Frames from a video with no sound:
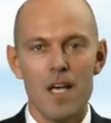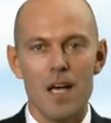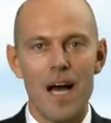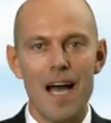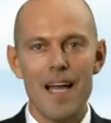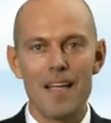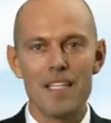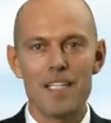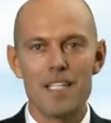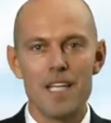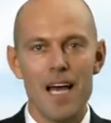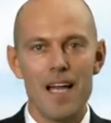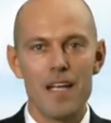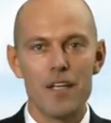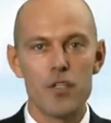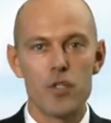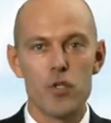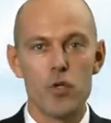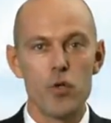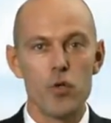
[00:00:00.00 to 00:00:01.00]
I
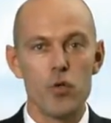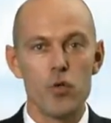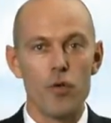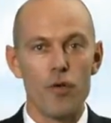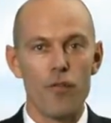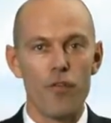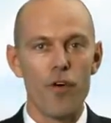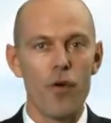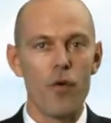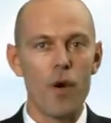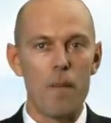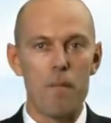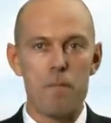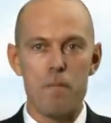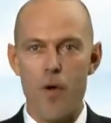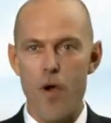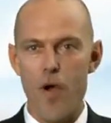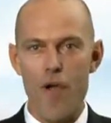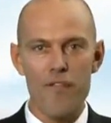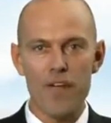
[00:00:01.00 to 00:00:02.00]
decided to throw a
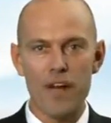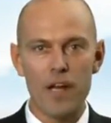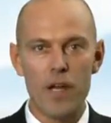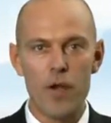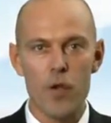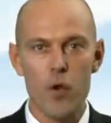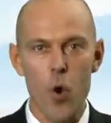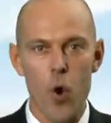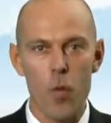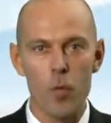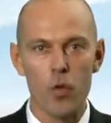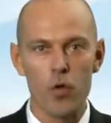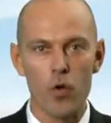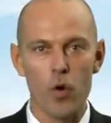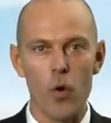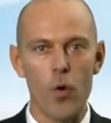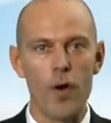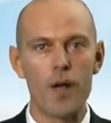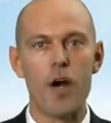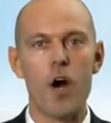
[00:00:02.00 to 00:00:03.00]
perfectly normal
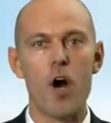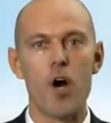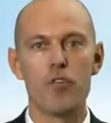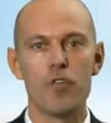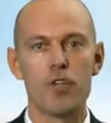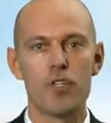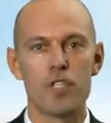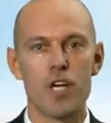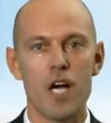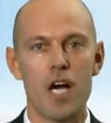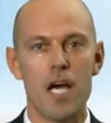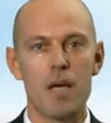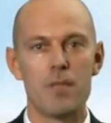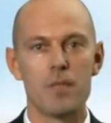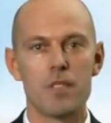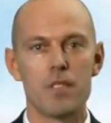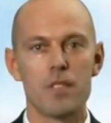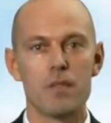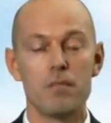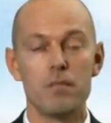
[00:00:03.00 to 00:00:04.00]
coin 100
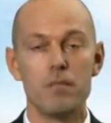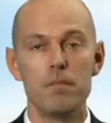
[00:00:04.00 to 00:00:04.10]
times,